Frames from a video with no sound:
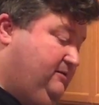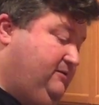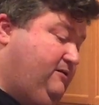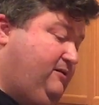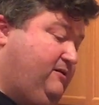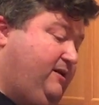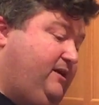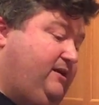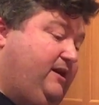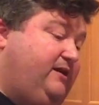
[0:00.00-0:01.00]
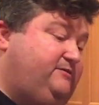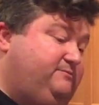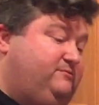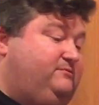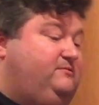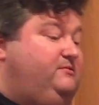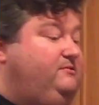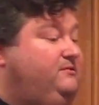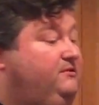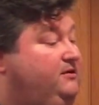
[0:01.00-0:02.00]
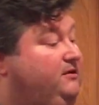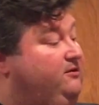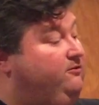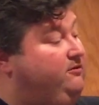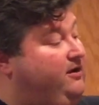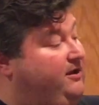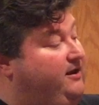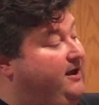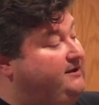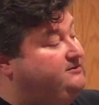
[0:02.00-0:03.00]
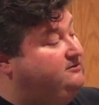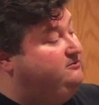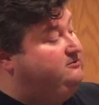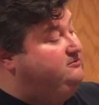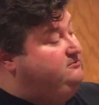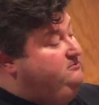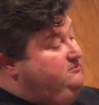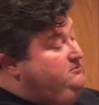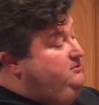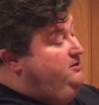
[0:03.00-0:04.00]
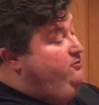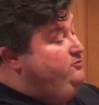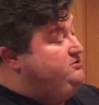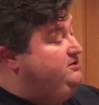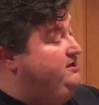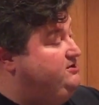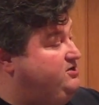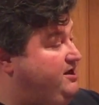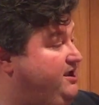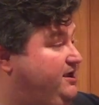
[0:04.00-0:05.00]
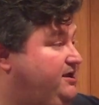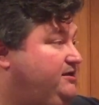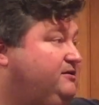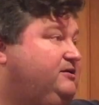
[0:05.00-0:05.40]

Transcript: All right, nice. Got a nice little, almost an inch head.